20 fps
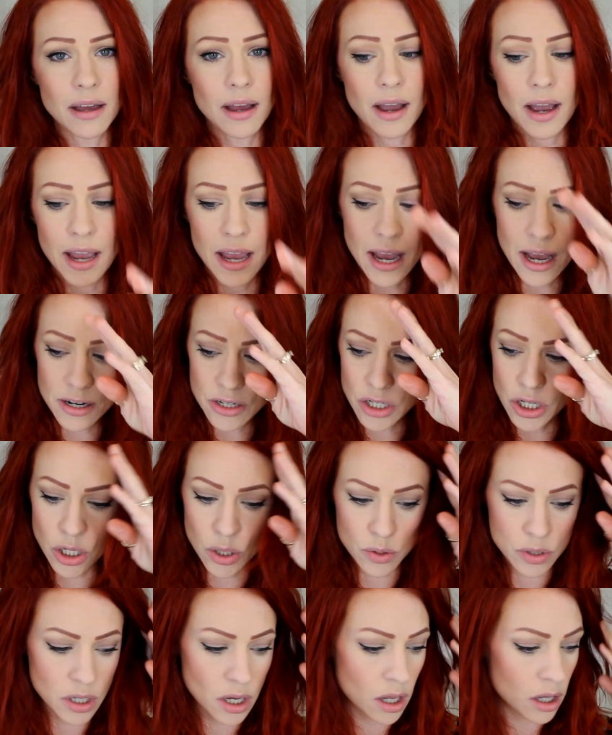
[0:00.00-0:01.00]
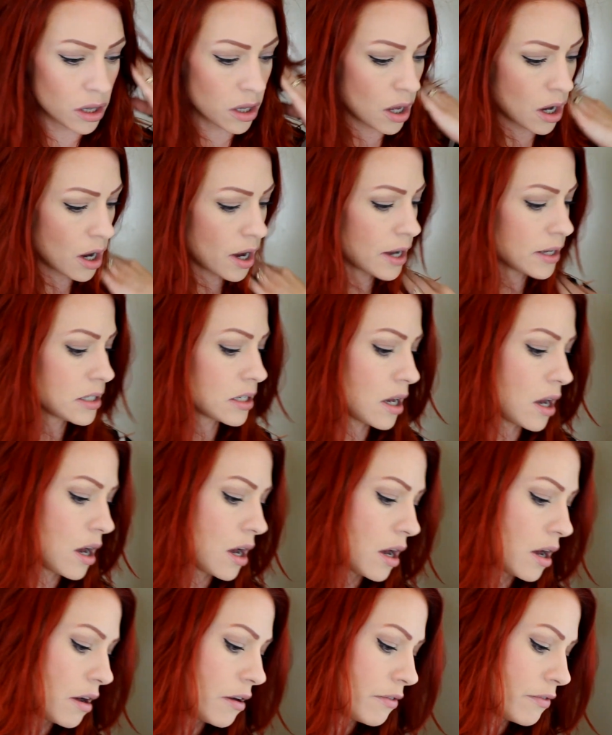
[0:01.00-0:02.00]
I had to use a lot
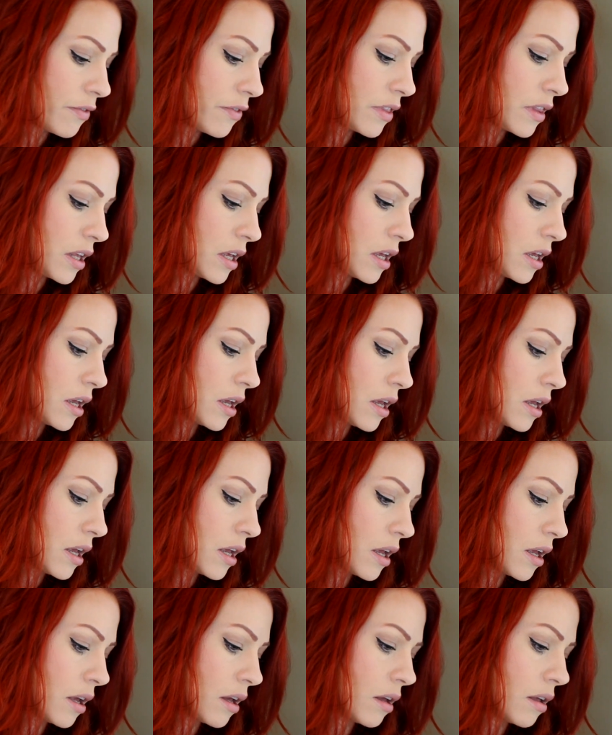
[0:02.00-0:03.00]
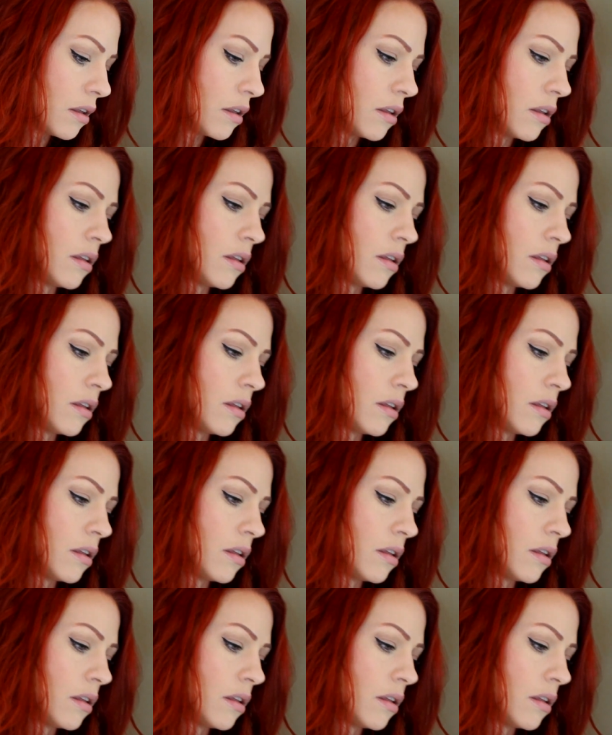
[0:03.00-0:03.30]
of the